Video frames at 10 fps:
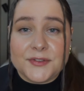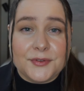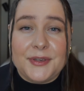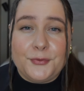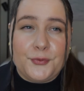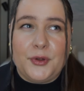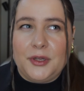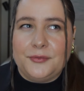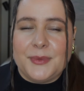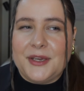So if you
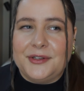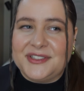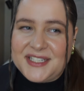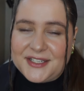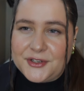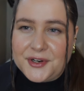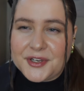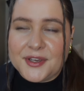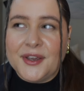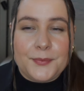follow me on TikTok,
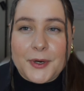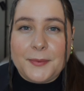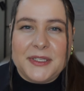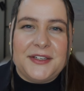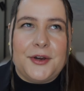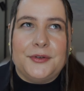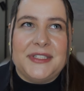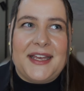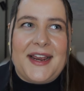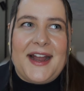you probably know
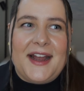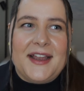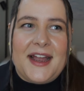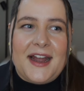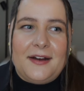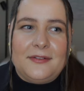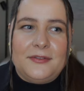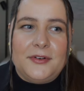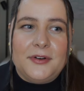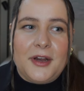that I
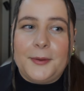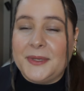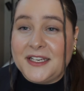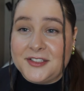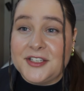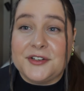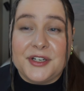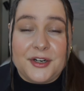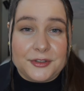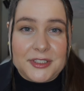have a place here
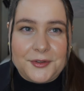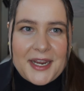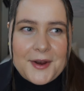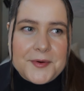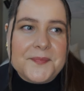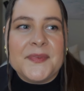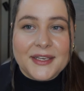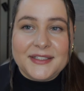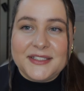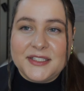in Oslo now.
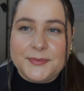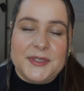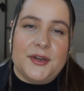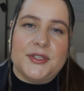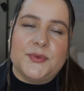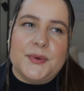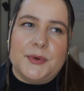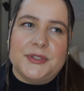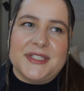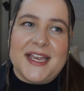And this is because we
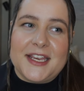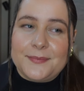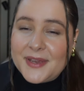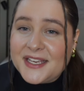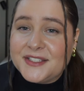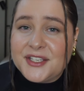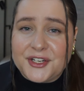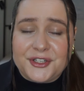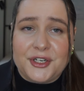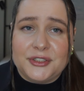want a base
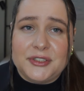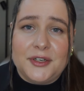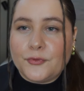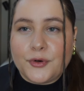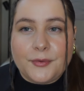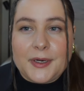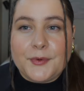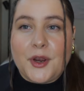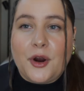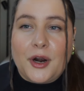here in Oslo for when
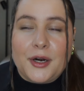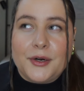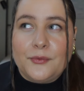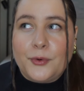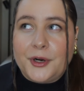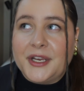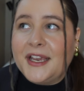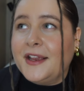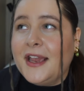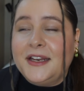we are
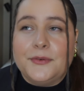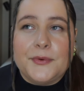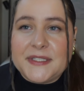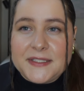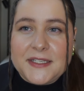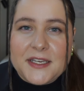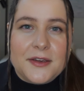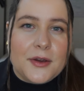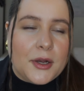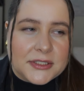working and
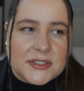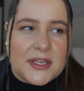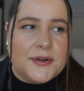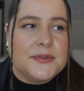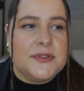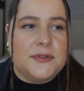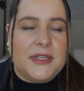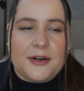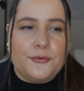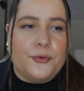visiting Oslo. So
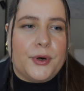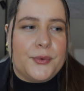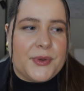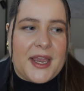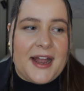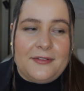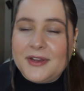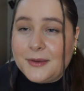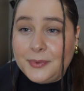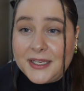therefore we have
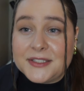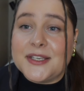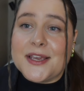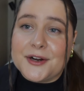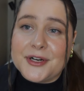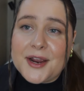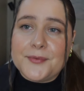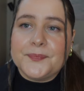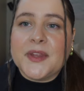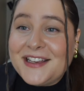a place here now.
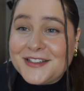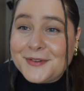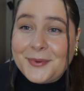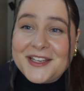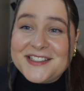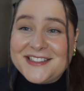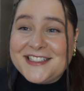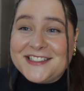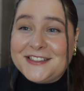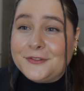And the place
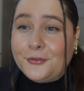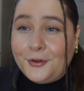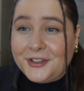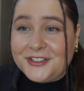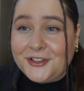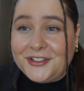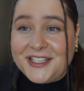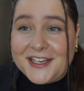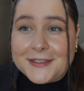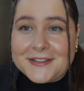isn't fully done
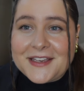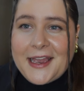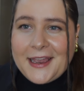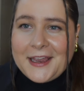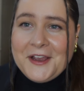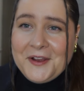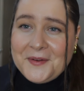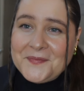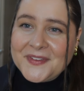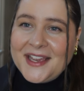yet.
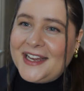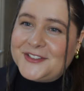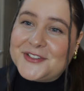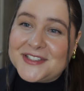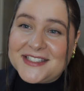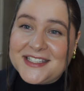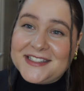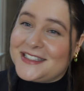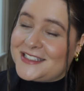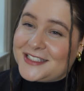As you can see,
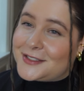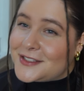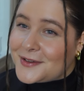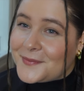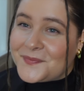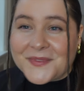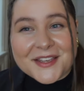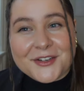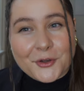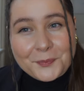this is
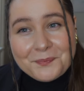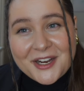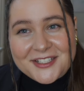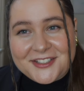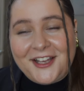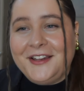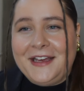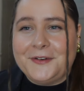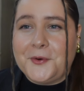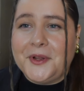not my style
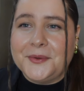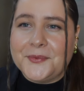at all.